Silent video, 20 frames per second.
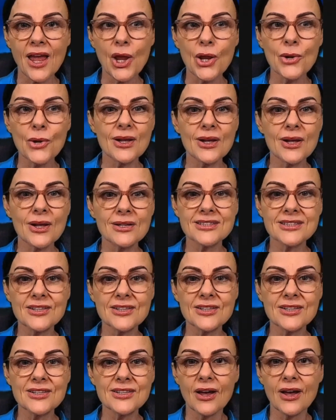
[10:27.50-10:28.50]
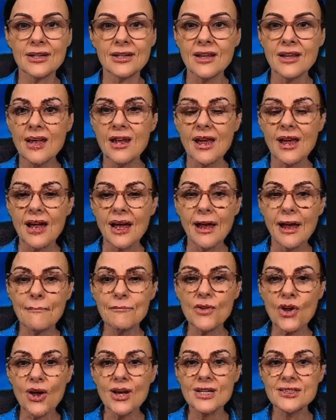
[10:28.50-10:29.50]
Who else have we got?
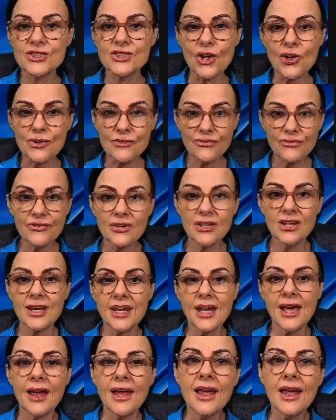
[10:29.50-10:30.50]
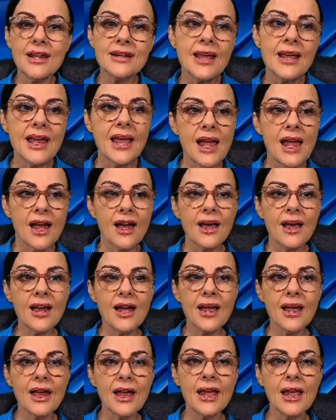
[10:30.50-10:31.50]
Guys, don't forget
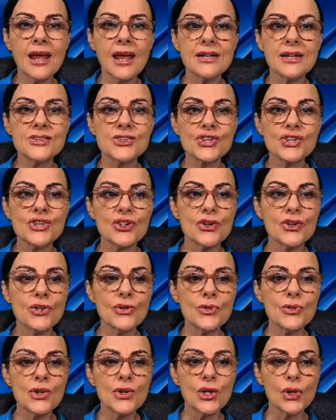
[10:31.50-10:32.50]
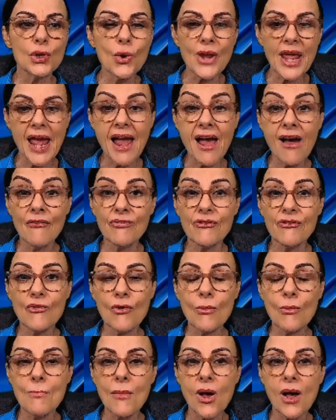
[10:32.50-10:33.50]
to look out
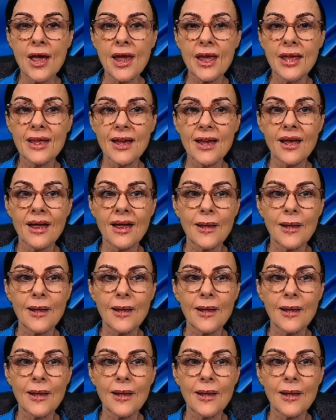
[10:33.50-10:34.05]
for my